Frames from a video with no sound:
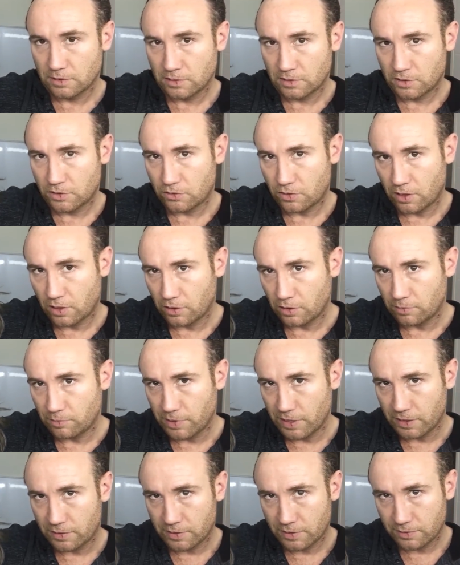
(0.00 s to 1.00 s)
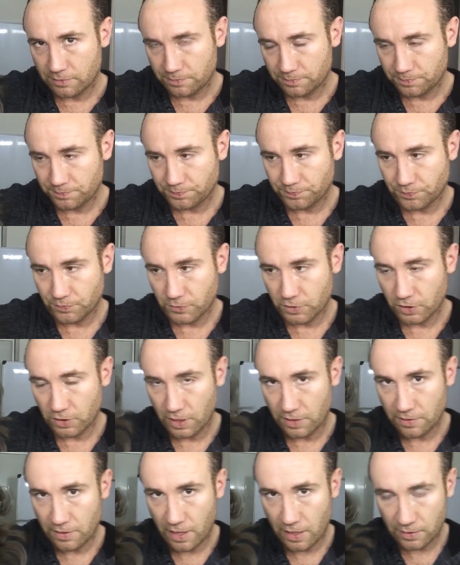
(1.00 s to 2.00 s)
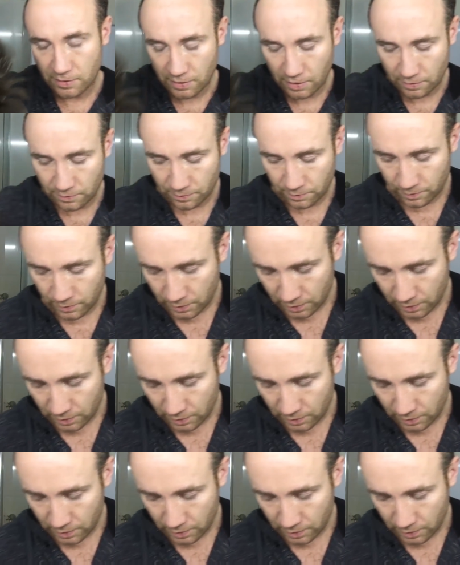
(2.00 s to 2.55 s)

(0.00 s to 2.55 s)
struggle a bit to get that done.